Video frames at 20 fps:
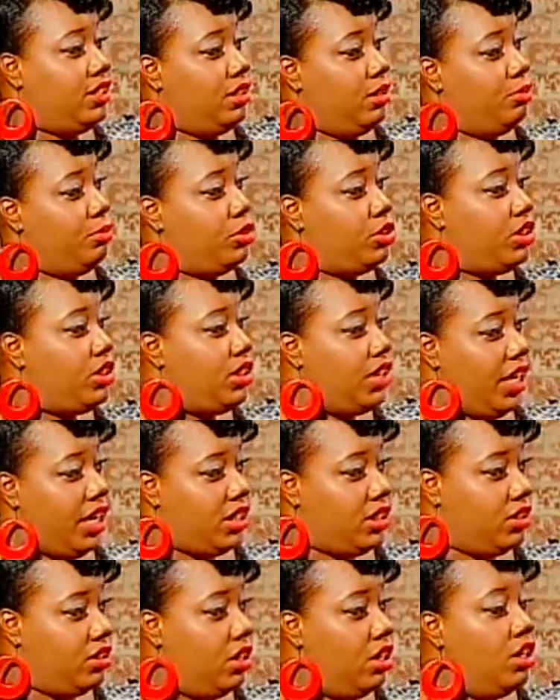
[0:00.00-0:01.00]
December
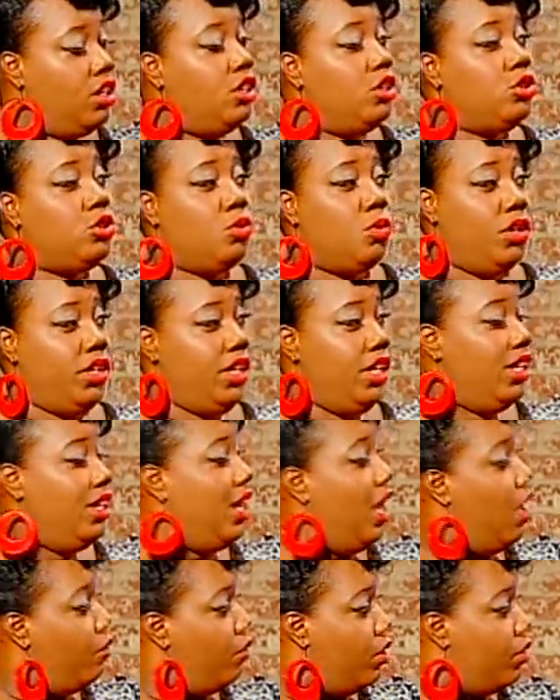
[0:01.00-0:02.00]
6,
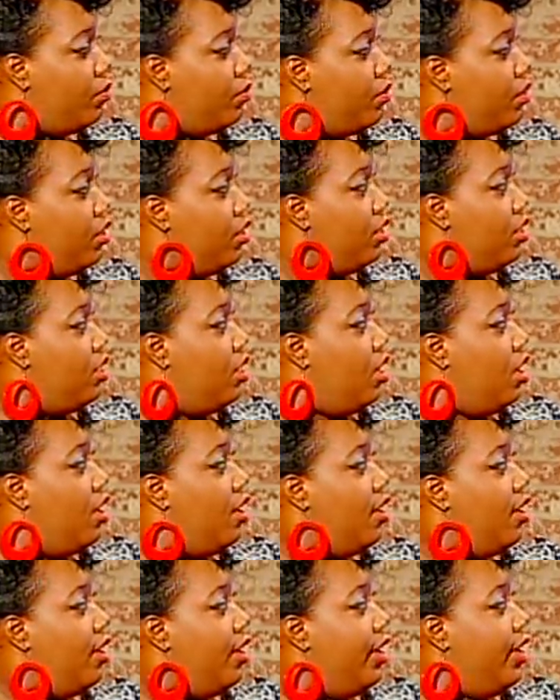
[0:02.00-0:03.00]
2011.
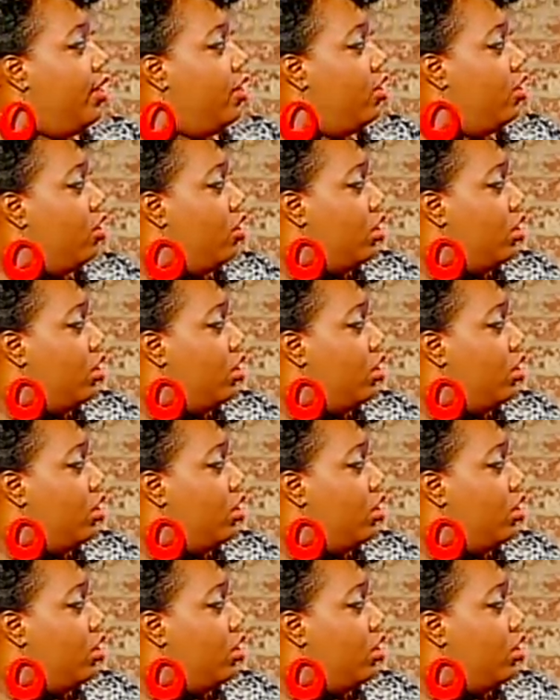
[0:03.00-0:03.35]
It